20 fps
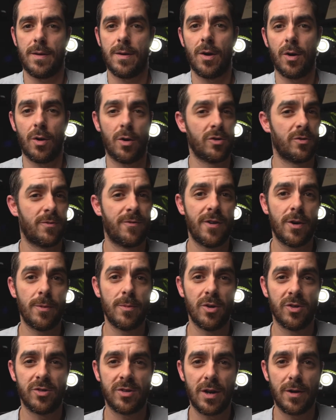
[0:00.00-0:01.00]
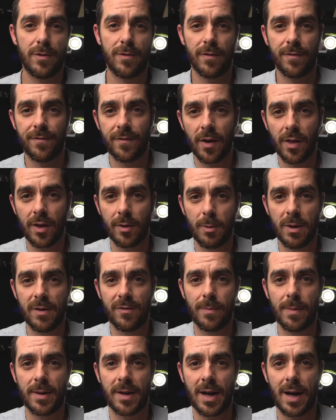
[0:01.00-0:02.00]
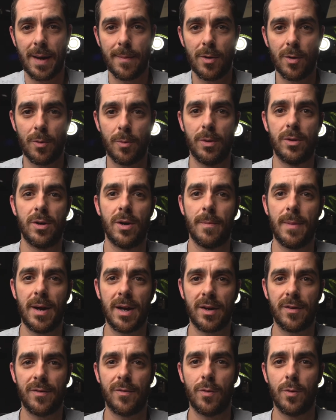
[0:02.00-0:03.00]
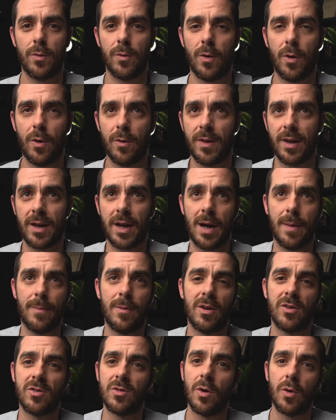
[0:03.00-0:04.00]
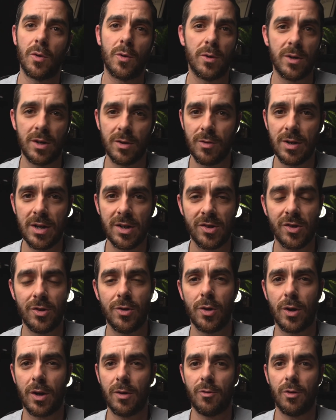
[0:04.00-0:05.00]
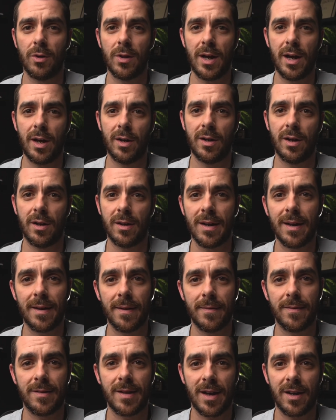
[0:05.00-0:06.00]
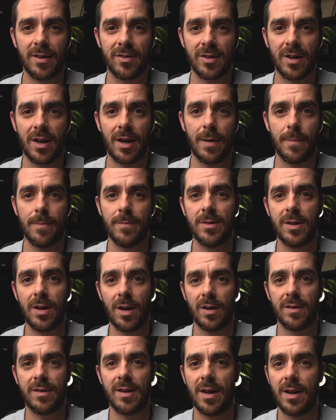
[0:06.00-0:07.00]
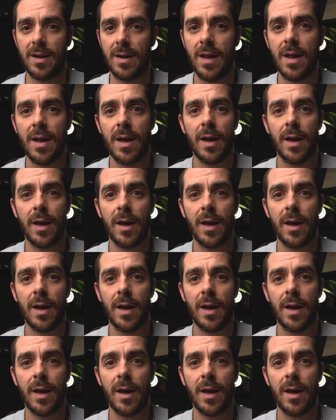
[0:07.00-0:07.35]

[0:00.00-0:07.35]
or film yourself further away from the camera where your microphone on the camera is not going to reach, you could rely on a Tascam DR10